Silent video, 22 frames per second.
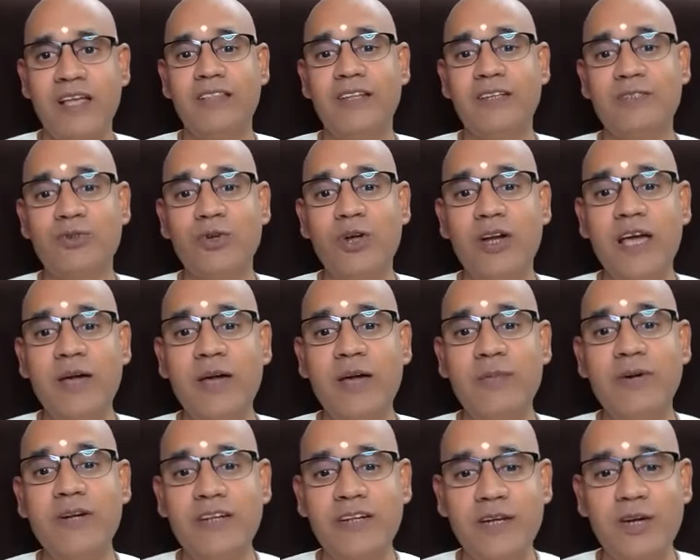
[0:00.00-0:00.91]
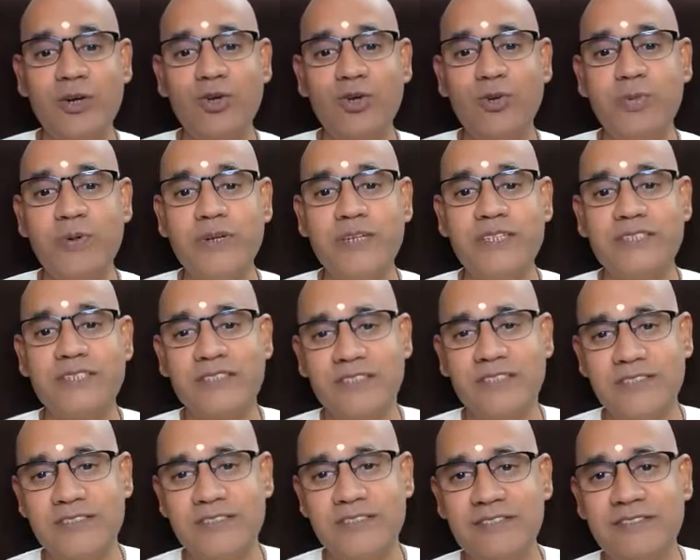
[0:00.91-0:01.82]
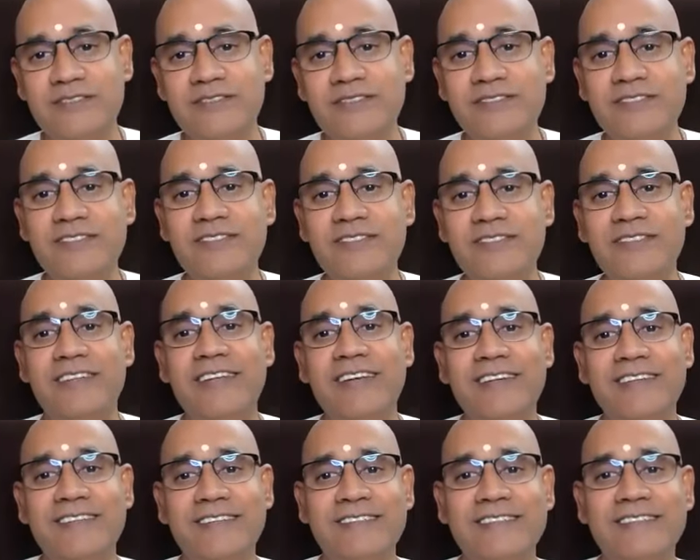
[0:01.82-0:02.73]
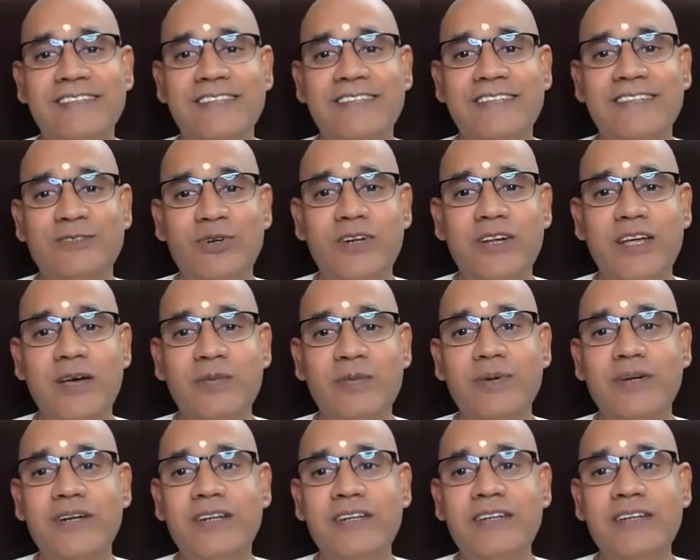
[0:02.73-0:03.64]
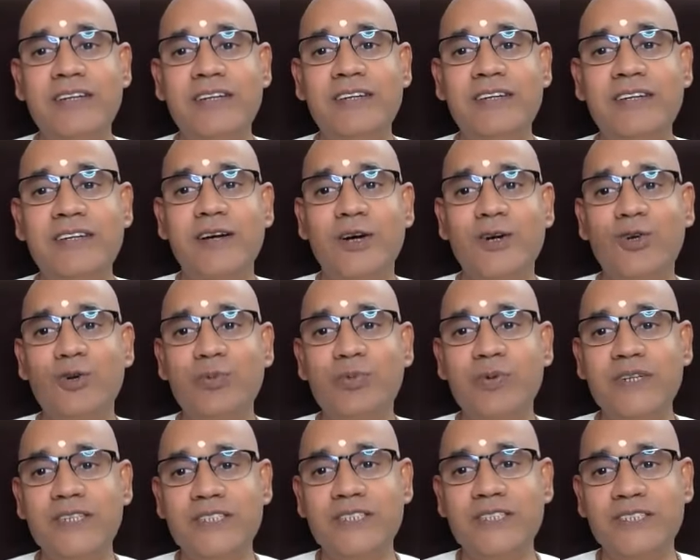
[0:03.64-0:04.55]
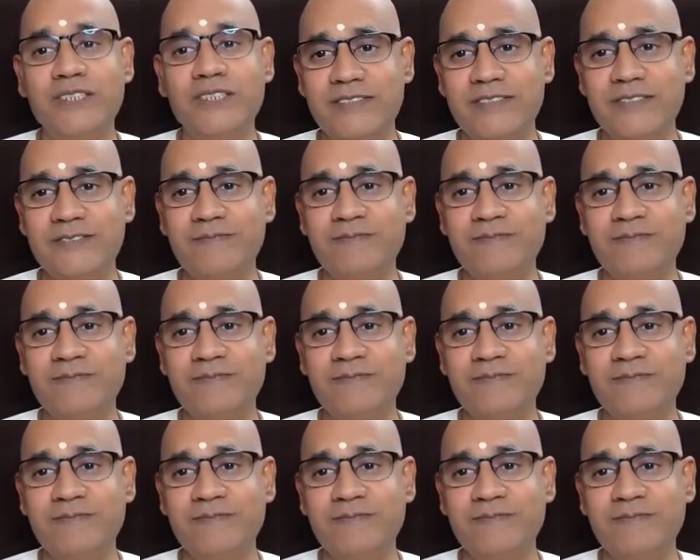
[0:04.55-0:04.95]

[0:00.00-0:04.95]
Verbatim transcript: That's what happened in Kathopanishad. Yeah, that's what happened in Kathopanishad.